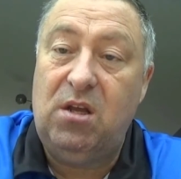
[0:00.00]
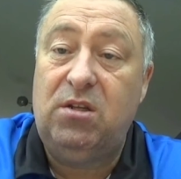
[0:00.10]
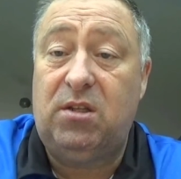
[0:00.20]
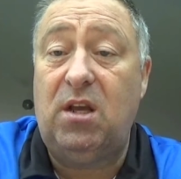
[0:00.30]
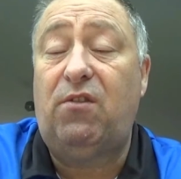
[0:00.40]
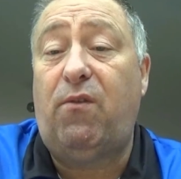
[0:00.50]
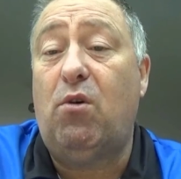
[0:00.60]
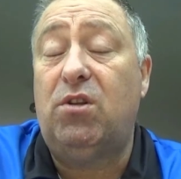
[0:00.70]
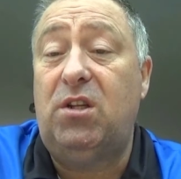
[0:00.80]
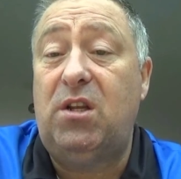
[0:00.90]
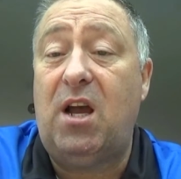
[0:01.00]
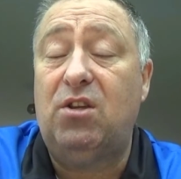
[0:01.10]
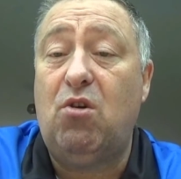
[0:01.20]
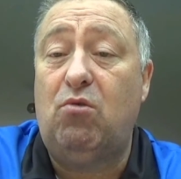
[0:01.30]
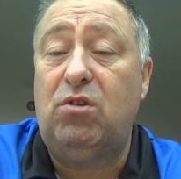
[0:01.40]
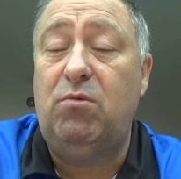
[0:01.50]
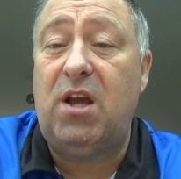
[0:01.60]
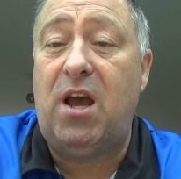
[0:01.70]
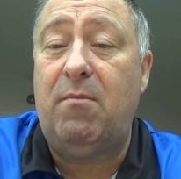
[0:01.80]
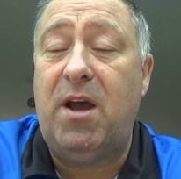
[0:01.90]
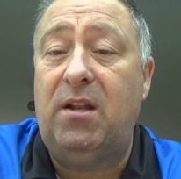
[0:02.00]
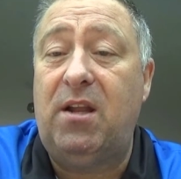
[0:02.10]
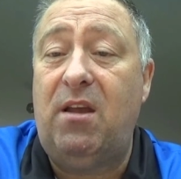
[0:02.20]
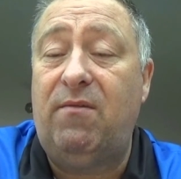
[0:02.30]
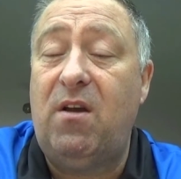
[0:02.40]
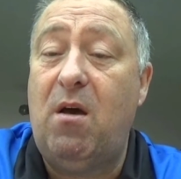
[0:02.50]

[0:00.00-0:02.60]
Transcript: So thanks for watching Darts Coaching with Dynamite Dave.